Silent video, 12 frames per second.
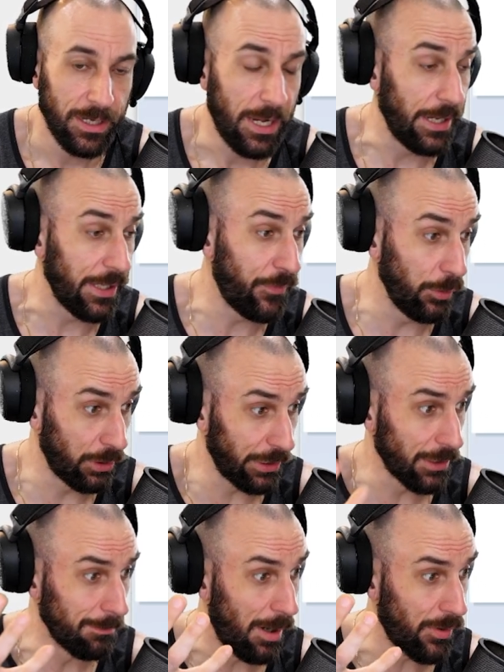And if you look at
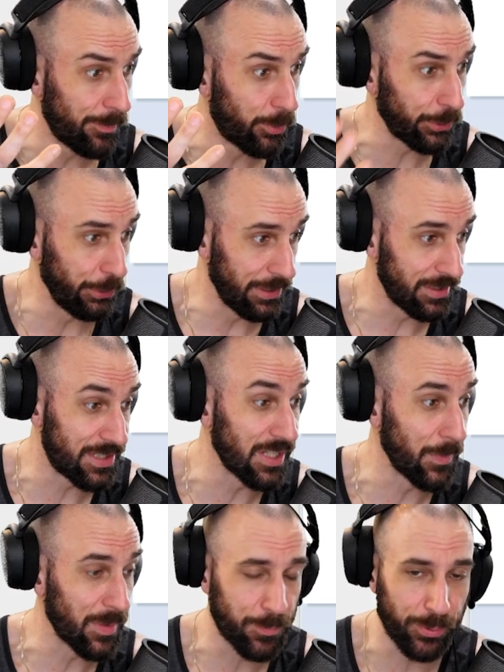your motherboard, you can see
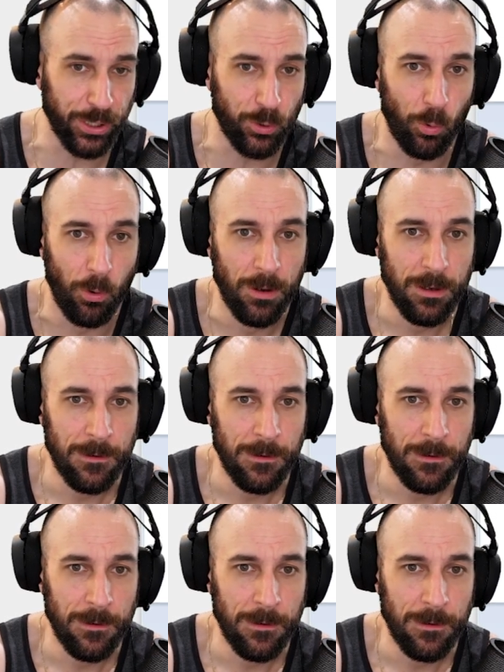them. It's pretty cool.